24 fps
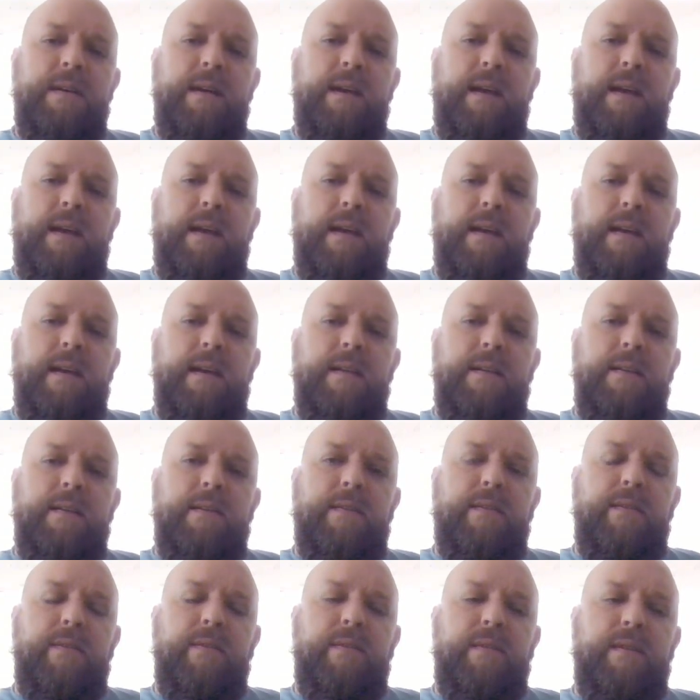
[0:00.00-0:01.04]
and
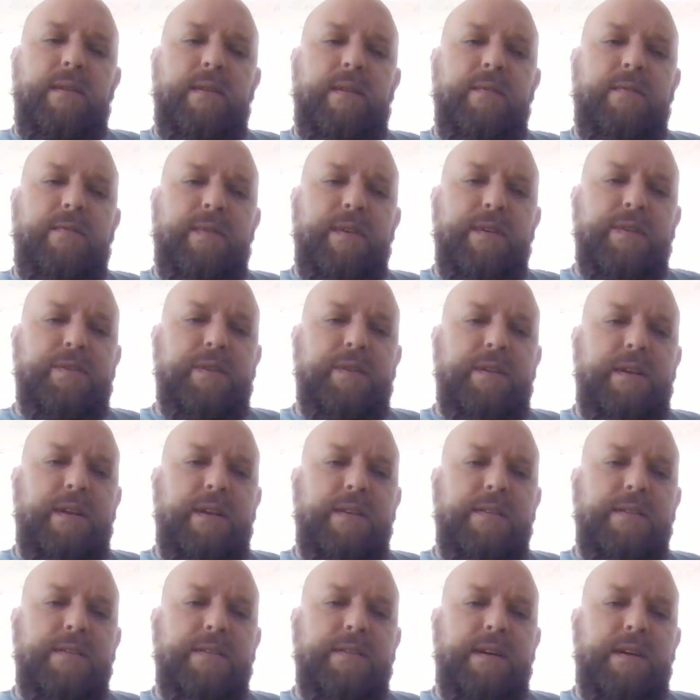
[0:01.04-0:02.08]
the deficient
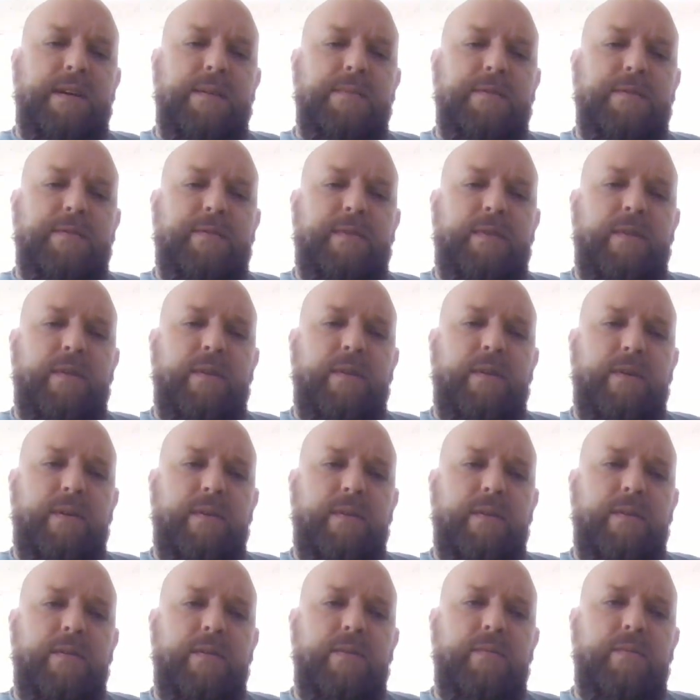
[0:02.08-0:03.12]
enzymes for
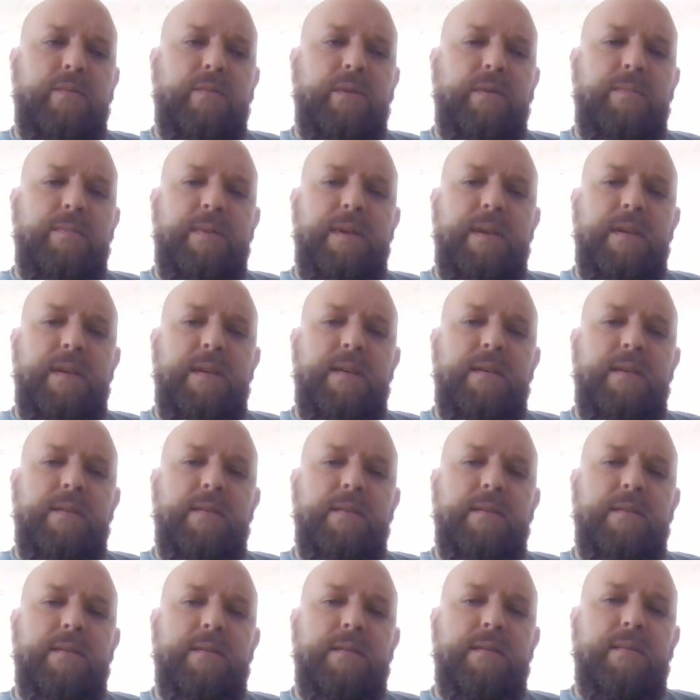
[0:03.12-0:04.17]
her would be
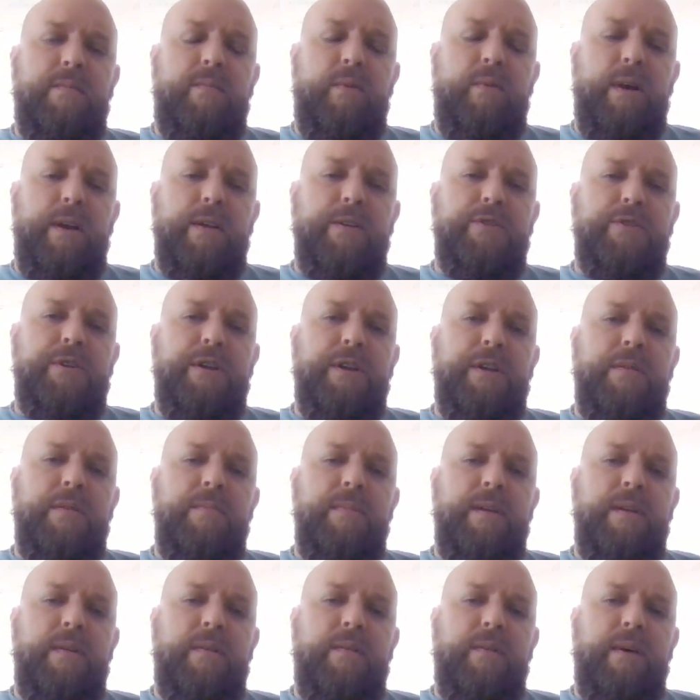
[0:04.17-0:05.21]
the branched-chain
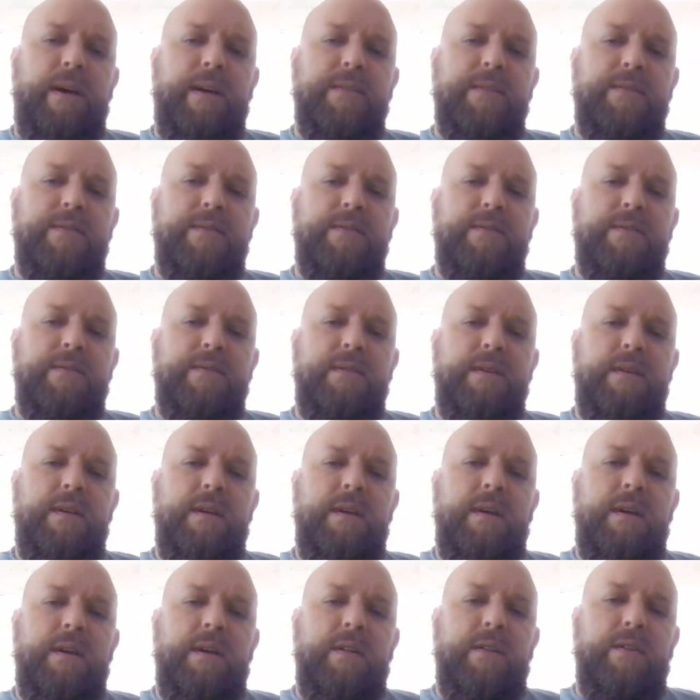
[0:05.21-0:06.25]
amino acids
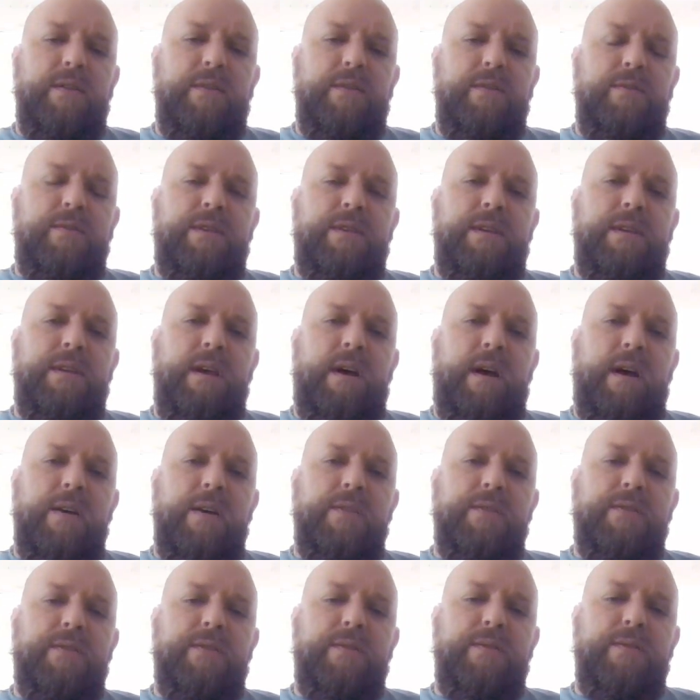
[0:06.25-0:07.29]
leucine,
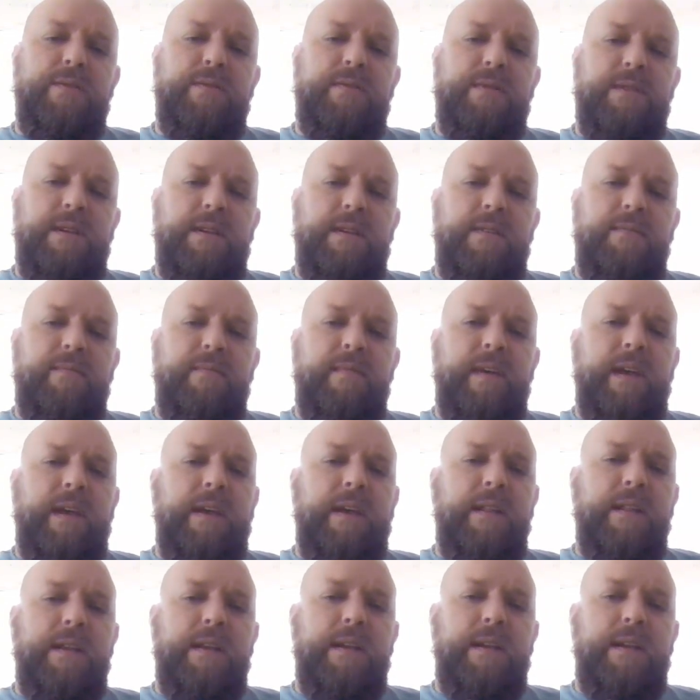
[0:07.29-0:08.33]
isoleucine, and
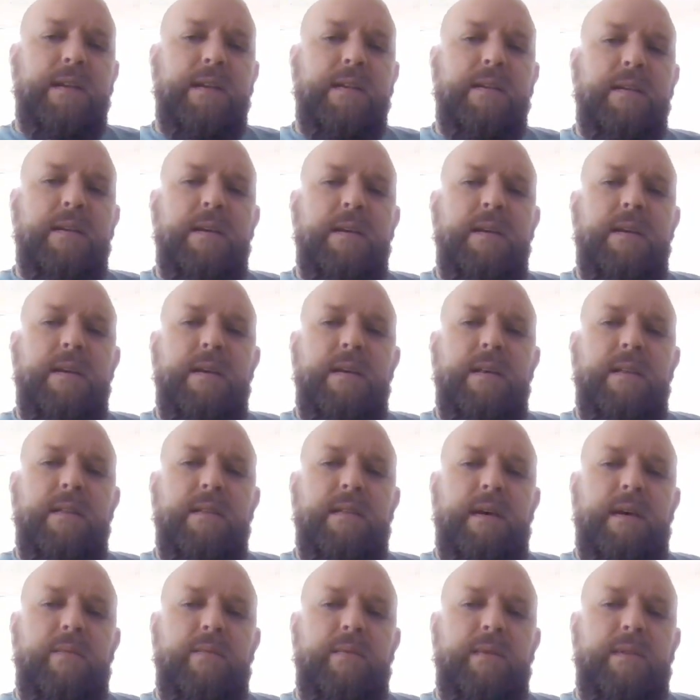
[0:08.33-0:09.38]
valine,
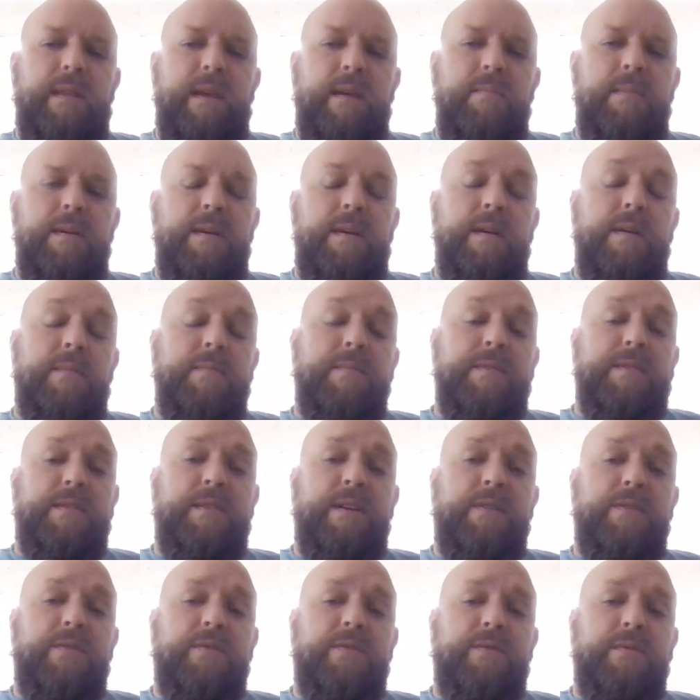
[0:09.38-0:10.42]
that would then become
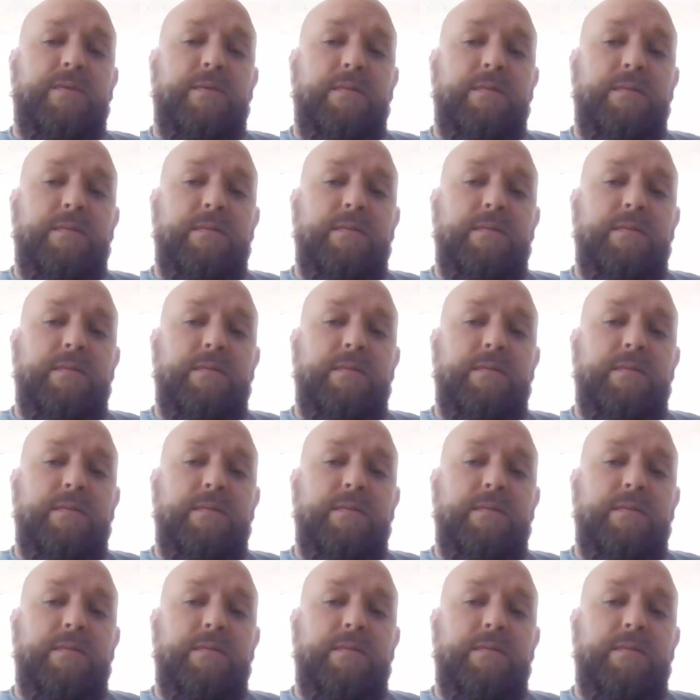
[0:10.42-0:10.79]
essential,